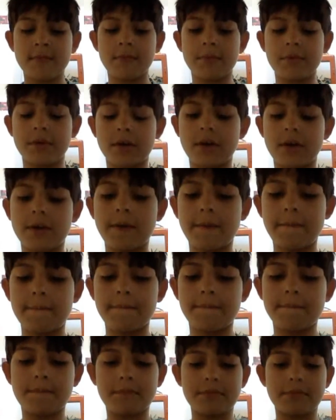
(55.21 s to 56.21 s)
but
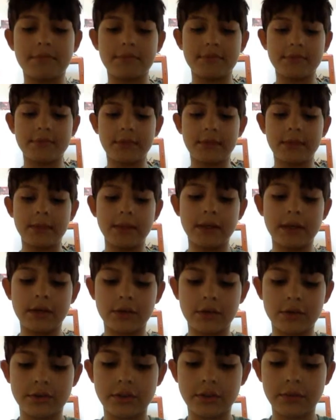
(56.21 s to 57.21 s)

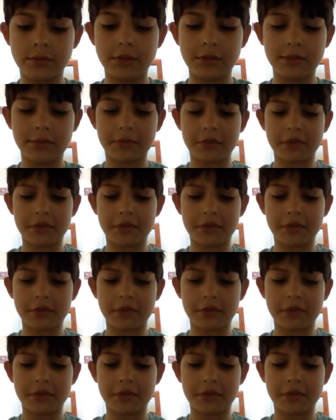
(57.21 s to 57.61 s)
they'll sometimes